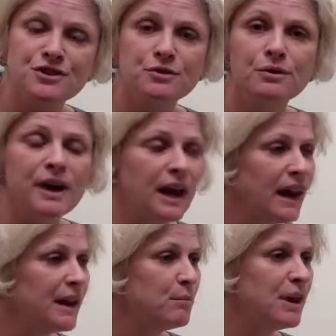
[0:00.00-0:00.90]
you
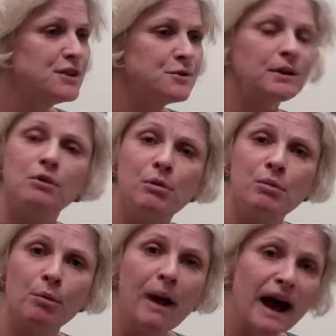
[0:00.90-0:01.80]
and made you a little bit
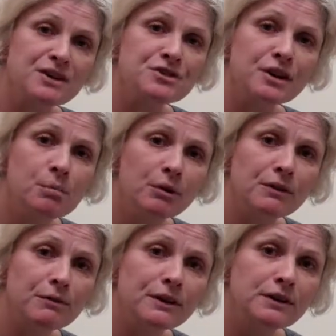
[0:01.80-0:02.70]
more passionate about
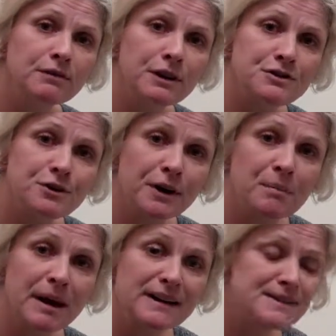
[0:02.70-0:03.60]
the field of veterinary
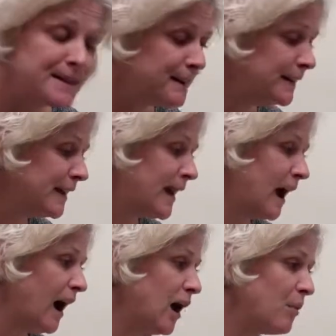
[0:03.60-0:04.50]
medicine.
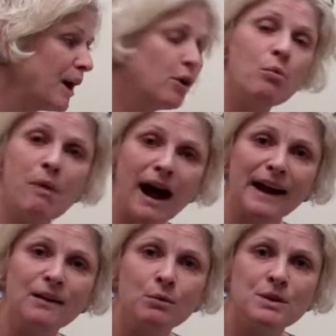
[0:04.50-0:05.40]
I know
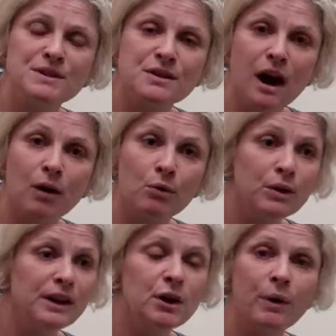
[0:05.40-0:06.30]
mine was
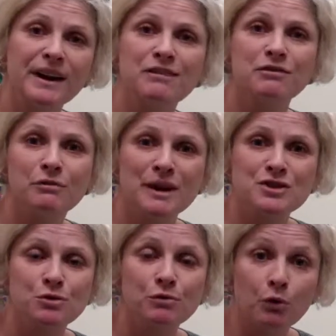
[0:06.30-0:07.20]
really quite
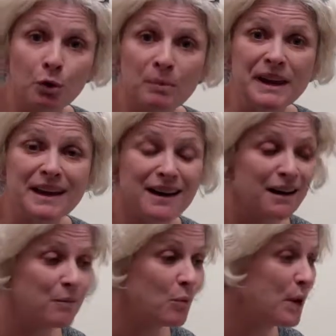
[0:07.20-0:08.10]
influential for me
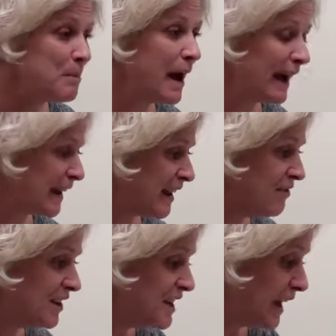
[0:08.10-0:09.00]
way back in
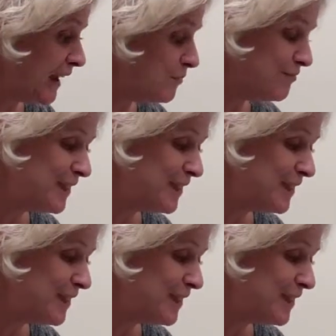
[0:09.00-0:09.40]
the day.